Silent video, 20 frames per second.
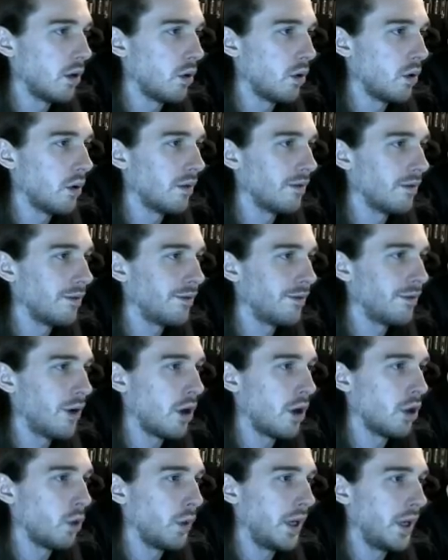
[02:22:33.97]

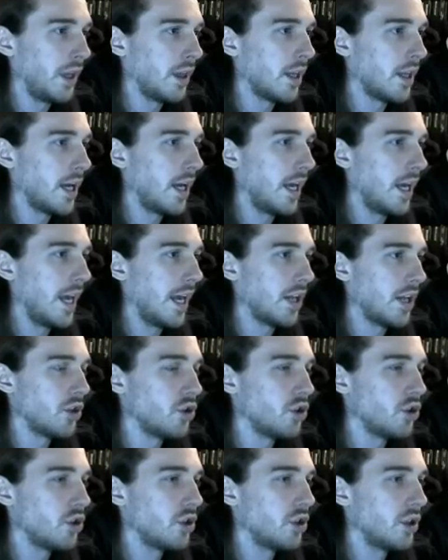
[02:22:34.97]
following that
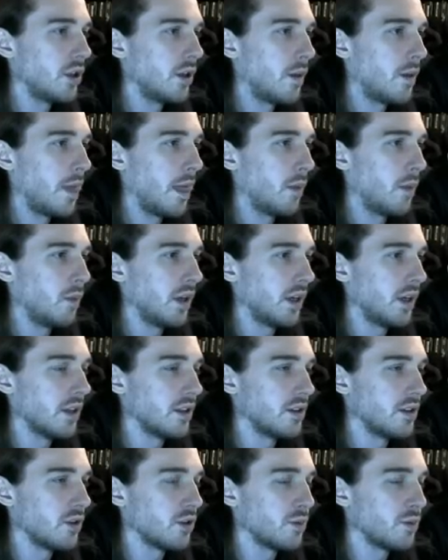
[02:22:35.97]
edge
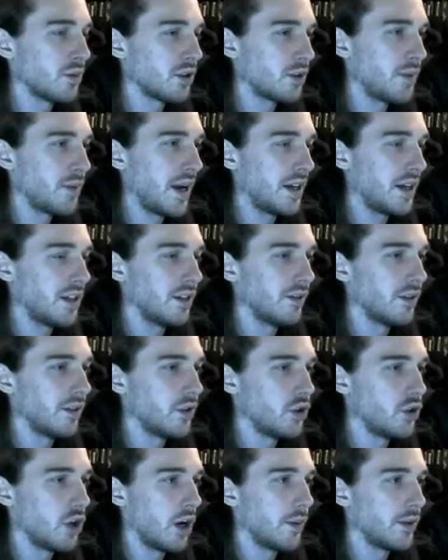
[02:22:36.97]
because there's perspective and
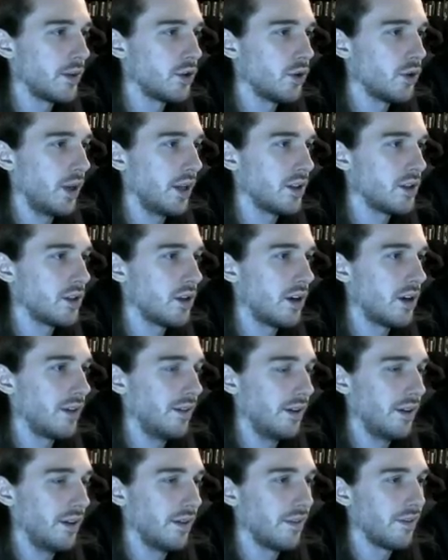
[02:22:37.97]
geometry. It's not
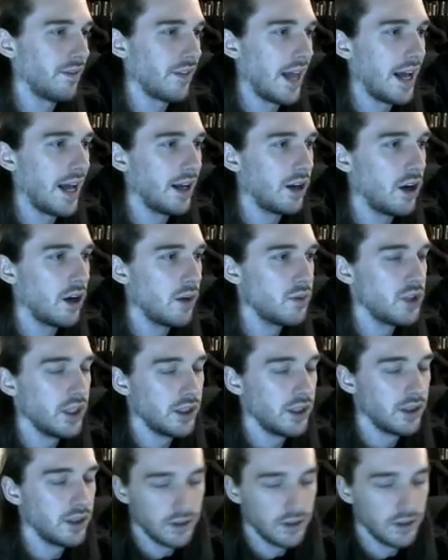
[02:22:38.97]
a flat object.